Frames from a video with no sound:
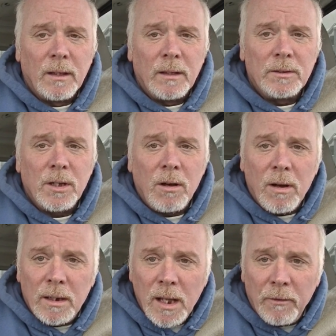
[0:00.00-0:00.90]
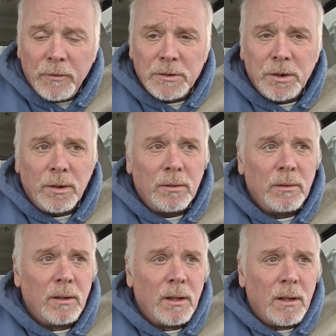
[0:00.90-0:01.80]
So enough with your
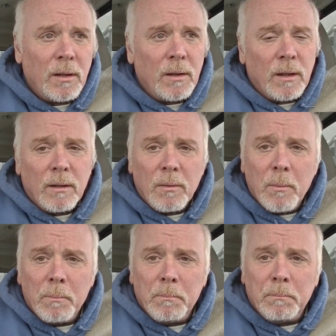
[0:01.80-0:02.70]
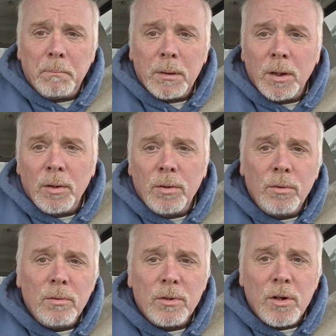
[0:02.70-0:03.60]

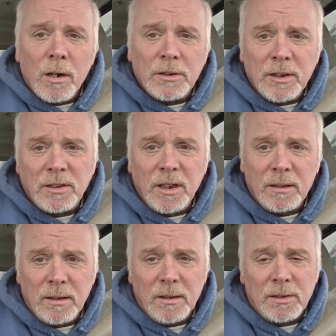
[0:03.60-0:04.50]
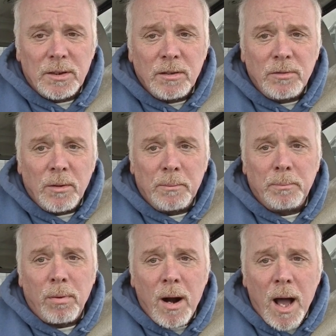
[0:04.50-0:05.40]
blue narcissistic syndrome
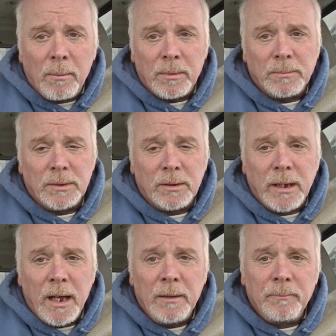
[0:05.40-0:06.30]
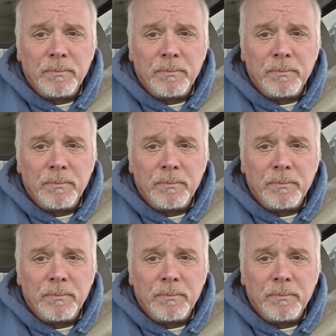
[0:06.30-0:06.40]
problems, okay?